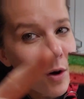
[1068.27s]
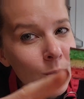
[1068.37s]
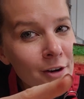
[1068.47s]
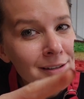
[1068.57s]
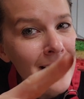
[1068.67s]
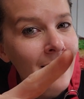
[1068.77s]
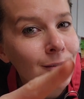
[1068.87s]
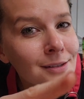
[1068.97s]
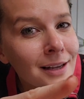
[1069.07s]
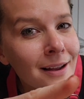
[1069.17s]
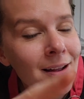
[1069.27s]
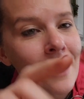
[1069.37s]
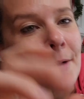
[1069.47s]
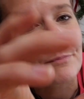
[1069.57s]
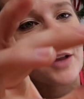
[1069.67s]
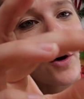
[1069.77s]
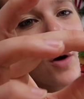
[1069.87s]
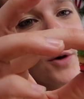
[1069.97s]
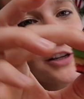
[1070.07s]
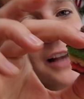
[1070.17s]
works out. See? It all
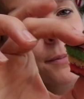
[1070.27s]
works out